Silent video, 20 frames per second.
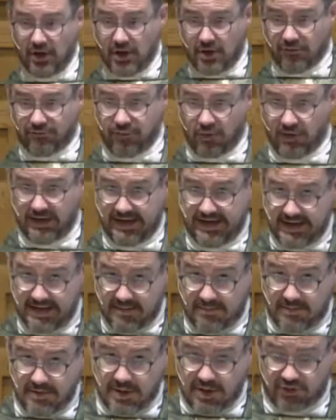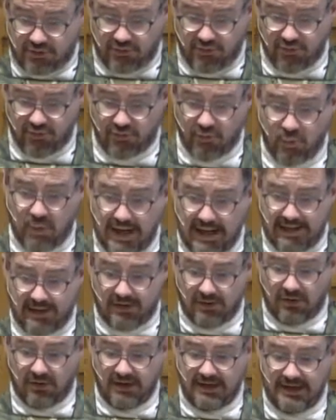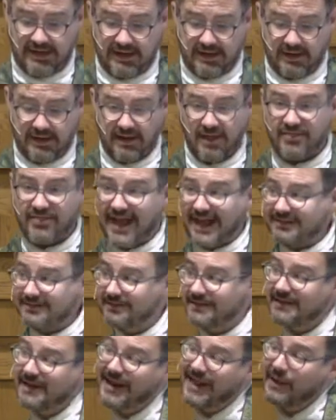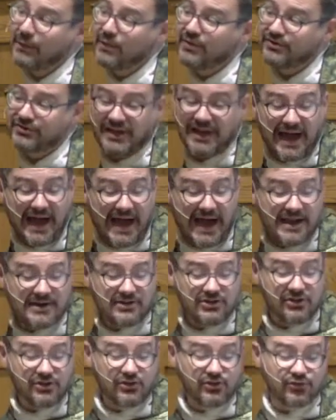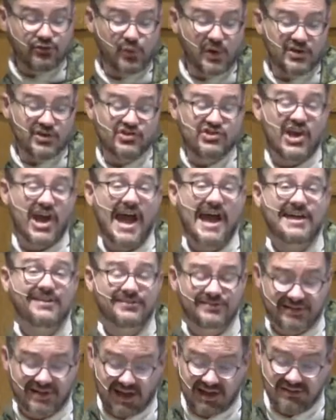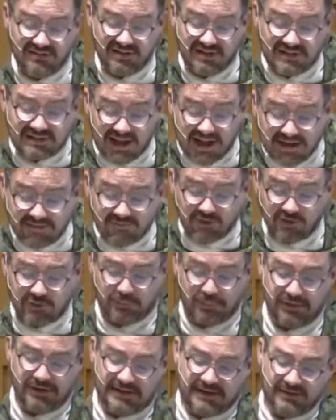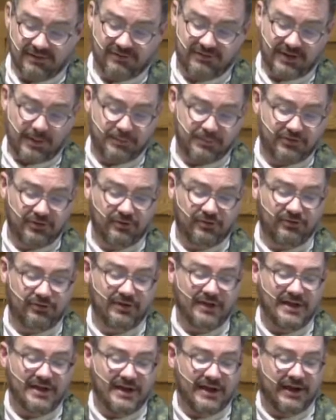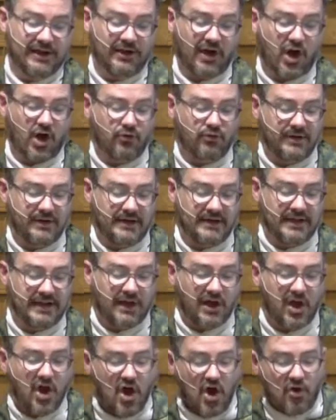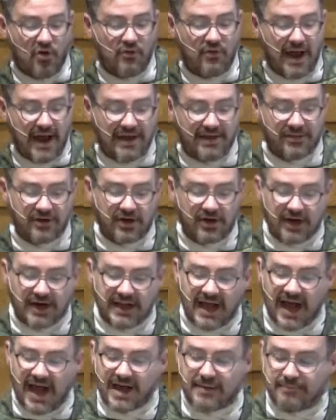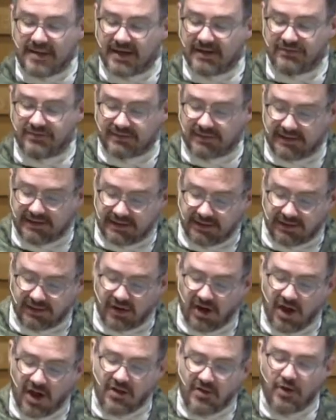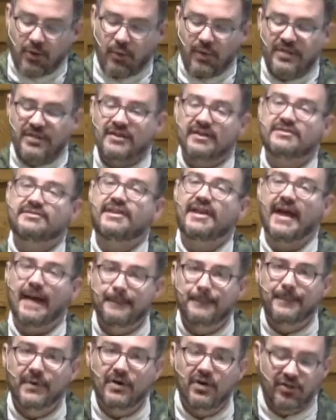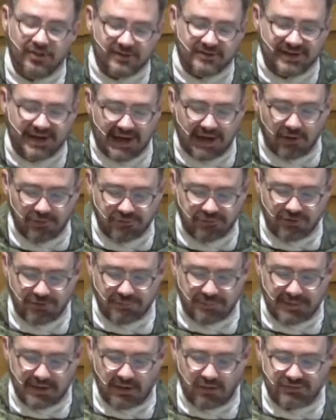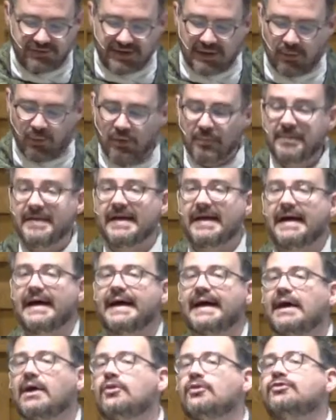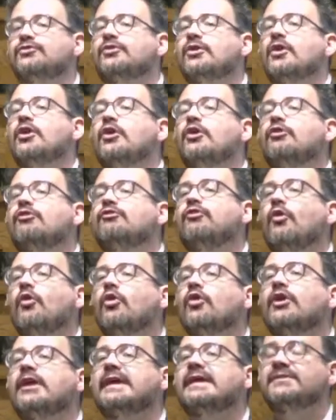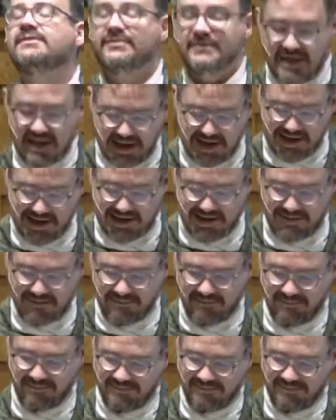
for him to dwell in. That's the language God used when chastising David's preconceptions in our reading. Rather, God makes clear that when this temple, this house is built, it will be a house for his name,